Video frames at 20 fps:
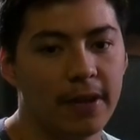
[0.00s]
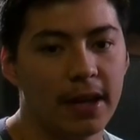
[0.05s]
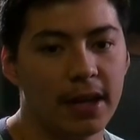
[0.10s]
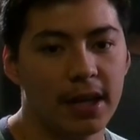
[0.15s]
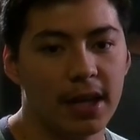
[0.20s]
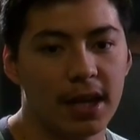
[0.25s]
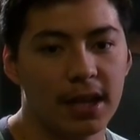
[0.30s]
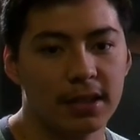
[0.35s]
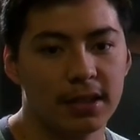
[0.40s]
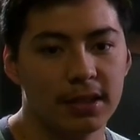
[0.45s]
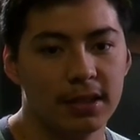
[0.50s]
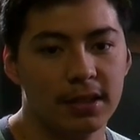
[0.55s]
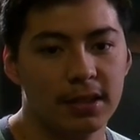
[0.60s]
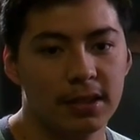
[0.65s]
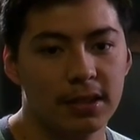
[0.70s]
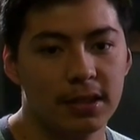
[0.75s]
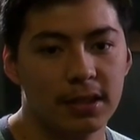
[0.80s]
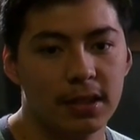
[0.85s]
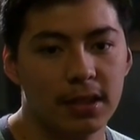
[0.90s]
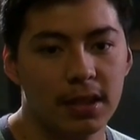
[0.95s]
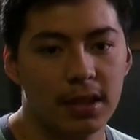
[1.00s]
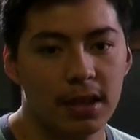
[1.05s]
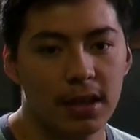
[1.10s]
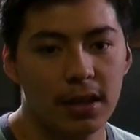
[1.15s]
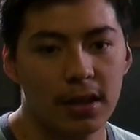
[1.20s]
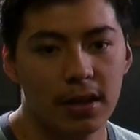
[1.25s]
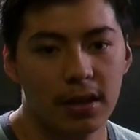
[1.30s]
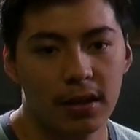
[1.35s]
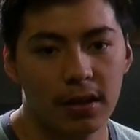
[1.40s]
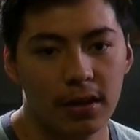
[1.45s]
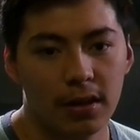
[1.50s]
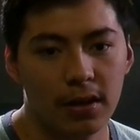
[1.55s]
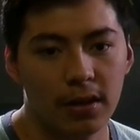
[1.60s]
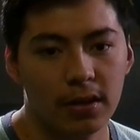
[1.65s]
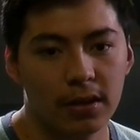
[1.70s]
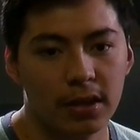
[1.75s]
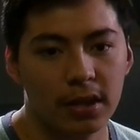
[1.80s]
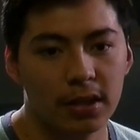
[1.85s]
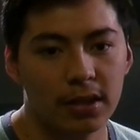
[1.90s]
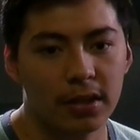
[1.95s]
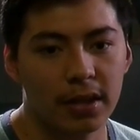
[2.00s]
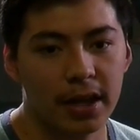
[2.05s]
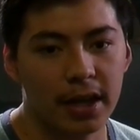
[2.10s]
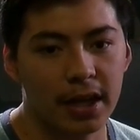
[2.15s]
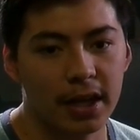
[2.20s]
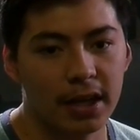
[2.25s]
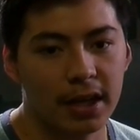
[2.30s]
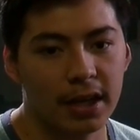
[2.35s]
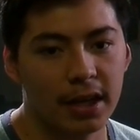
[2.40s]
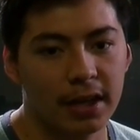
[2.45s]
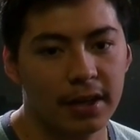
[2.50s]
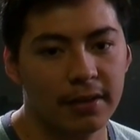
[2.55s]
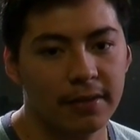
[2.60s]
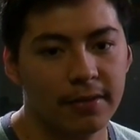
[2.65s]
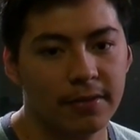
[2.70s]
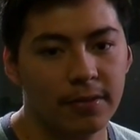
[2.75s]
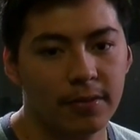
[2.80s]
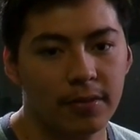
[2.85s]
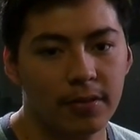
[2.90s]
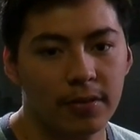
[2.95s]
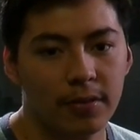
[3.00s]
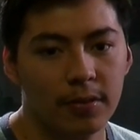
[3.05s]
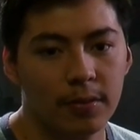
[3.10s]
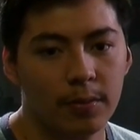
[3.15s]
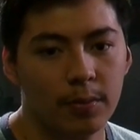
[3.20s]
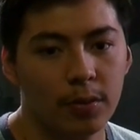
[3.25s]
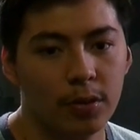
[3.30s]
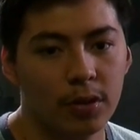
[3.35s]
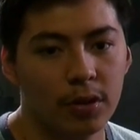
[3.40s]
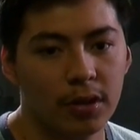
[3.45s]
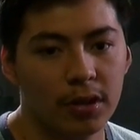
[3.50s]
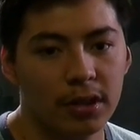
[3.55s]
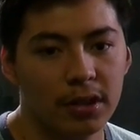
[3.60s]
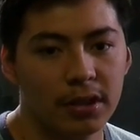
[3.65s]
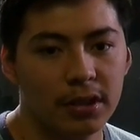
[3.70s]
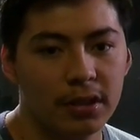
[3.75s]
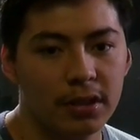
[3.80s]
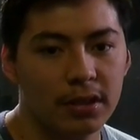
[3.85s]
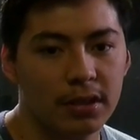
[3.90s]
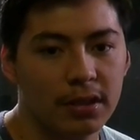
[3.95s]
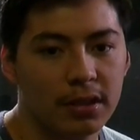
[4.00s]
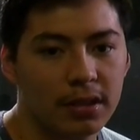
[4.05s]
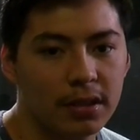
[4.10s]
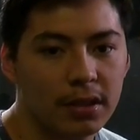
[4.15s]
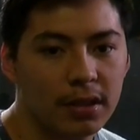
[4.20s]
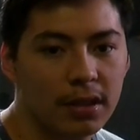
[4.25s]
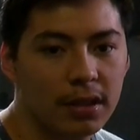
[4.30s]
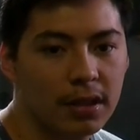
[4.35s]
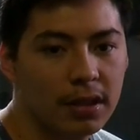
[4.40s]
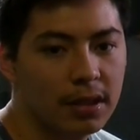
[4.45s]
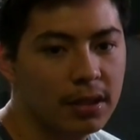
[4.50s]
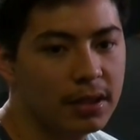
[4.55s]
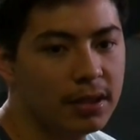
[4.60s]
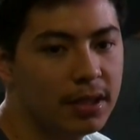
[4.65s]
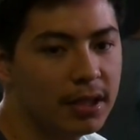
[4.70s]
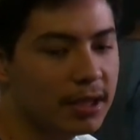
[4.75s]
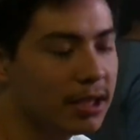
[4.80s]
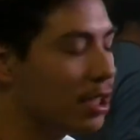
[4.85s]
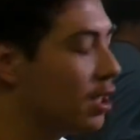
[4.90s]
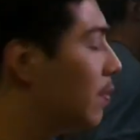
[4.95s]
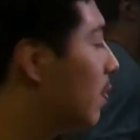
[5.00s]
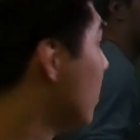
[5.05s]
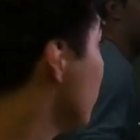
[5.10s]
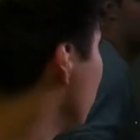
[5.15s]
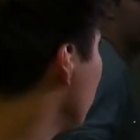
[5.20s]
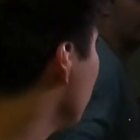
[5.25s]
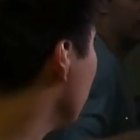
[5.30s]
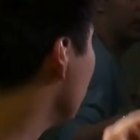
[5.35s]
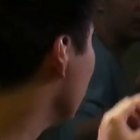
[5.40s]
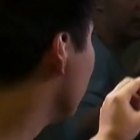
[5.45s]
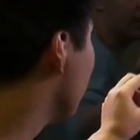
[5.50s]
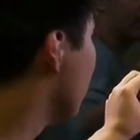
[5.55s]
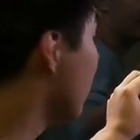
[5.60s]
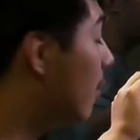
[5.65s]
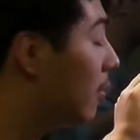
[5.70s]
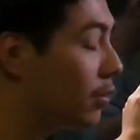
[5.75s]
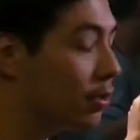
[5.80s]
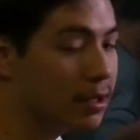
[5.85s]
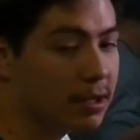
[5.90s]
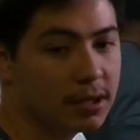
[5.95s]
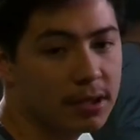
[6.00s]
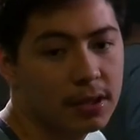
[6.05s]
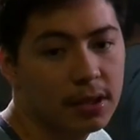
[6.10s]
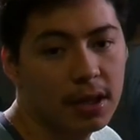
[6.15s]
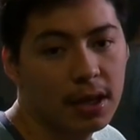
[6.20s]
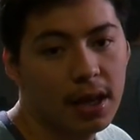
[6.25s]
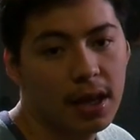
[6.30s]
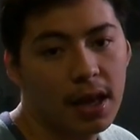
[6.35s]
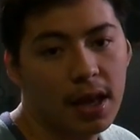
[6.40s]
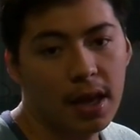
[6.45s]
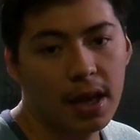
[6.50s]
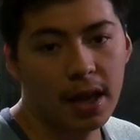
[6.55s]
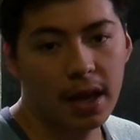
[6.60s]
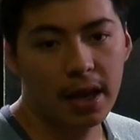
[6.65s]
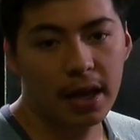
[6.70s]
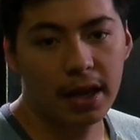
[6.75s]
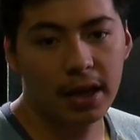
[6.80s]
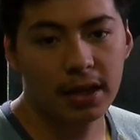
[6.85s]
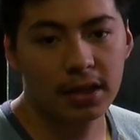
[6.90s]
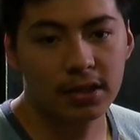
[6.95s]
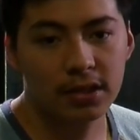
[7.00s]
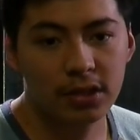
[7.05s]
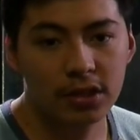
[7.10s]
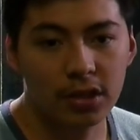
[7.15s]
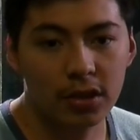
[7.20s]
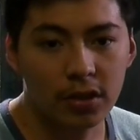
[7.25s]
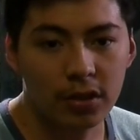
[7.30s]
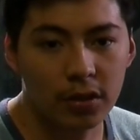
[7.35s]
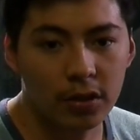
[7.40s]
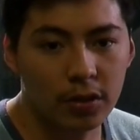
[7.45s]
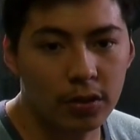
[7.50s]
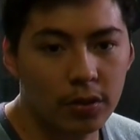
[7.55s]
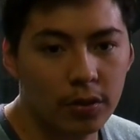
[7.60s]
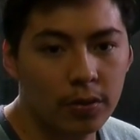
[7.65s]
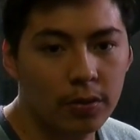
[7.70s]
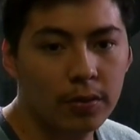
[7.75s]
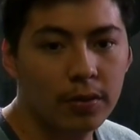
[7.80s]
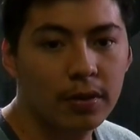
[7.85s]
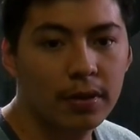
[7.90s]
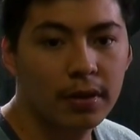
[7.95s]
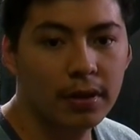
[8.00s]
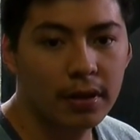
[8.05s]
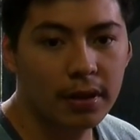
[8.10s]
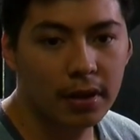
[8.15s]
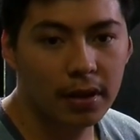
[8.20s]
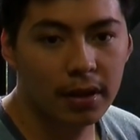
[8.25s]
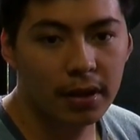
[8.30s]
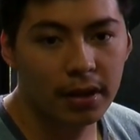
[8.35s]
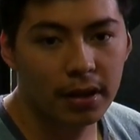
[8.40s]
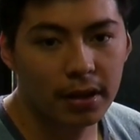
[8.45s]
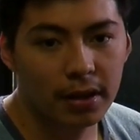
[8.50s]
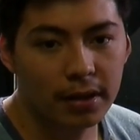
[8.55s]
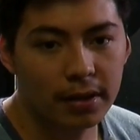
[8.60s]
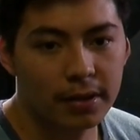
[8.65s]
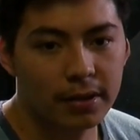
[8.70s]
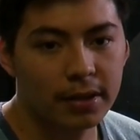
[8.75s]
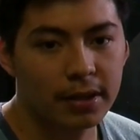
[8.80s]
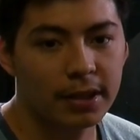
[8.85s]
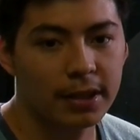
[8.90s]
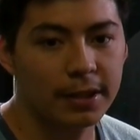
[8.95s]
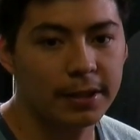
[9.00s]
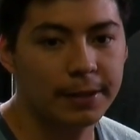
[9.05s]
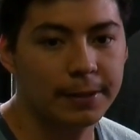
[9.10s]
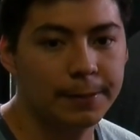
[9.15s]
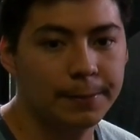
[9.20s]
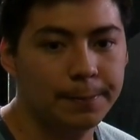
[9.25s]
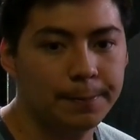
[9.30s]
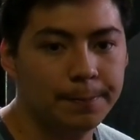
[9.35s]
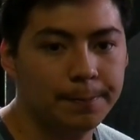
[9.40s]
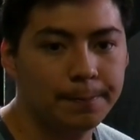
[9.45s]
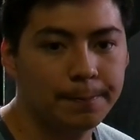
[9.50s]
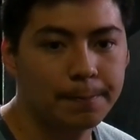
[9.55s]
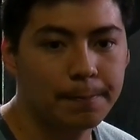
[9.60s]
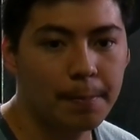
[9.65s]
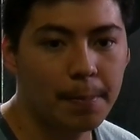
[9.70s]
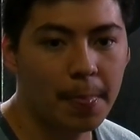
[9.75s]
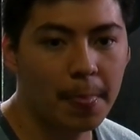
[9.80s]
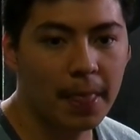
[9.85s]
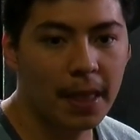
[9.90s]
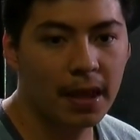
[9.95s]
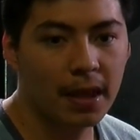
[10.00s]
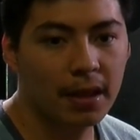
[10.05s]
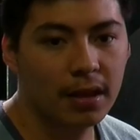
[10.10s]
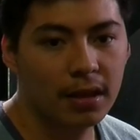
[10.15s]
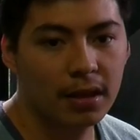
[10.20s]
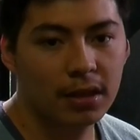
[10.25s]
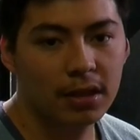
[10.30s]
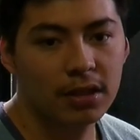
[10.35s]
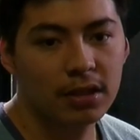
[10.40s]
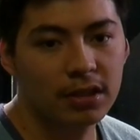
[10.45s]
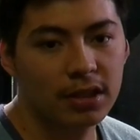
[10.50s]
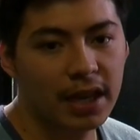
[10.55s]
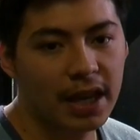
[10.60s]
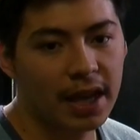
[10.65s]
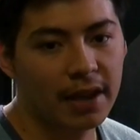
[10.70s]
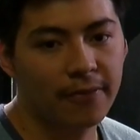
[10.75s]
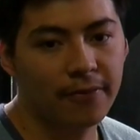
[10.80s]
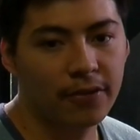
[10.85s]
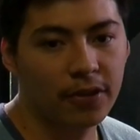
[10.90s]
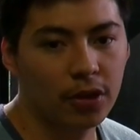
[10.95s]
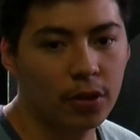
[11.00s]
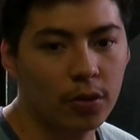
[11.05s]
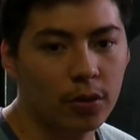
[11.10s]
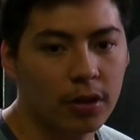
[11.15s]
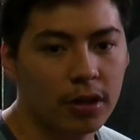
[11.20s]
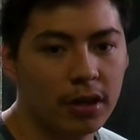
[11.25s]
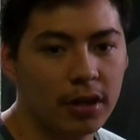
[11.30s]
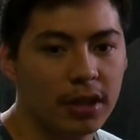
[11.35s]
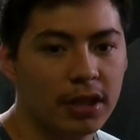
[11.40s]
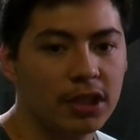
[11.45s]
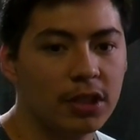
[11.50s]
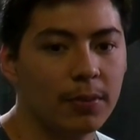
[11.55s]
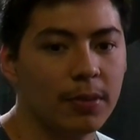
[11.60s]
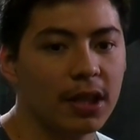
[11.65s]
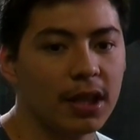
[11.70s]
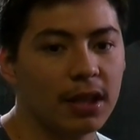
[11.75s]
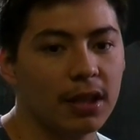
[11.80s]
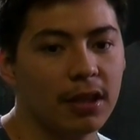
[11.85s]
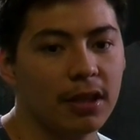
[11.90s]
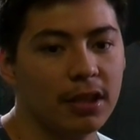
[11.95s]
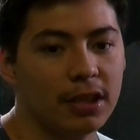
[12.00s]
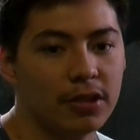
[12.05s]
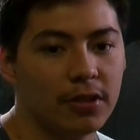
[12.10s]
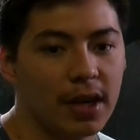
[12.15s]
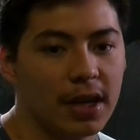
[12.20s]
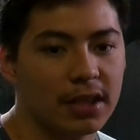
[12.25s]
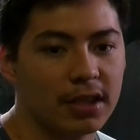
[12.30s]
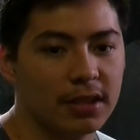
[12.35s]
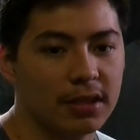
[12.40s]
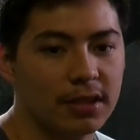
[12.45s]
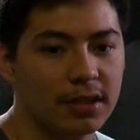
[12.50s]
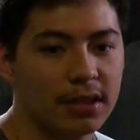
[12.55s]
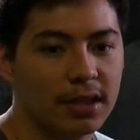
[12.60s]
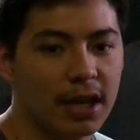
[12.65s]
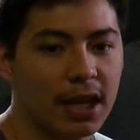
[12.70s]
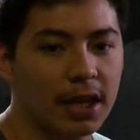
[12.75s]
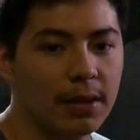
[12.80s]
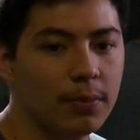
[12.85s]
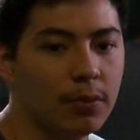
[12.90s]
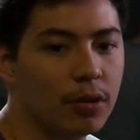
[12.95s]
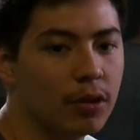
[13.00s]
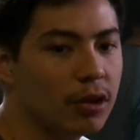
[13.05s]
fatty acids, on the other hand, have more distance between the tails, and so um, they have fewer intermolecular interactions and